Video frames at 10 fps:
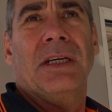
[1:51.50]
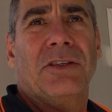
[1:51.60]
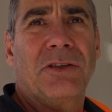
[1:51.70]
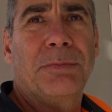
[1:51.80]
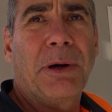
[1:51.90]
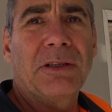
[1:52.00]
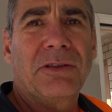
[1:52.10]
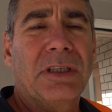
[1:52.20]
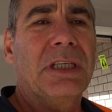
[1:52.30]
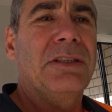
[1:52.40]

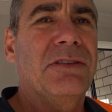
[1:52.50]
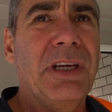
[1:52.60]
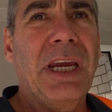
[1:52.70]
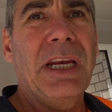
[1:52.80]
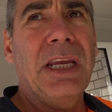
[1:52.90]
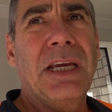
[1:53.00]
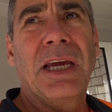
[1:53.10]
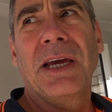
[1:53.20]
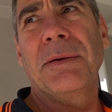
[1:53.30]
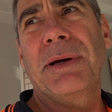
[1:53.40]
spots that need sanding.
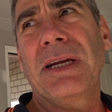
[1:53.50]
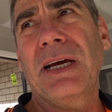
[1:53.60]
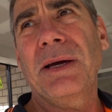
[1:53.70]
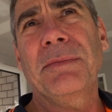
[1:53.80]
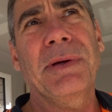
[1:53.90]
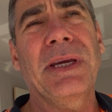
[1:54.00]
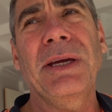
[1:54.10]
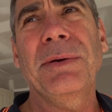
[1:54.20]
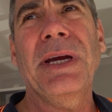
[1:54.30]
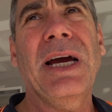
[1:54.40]
But um,
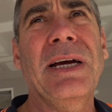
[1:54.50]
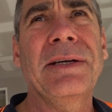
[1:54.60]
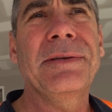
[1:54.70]
here we are.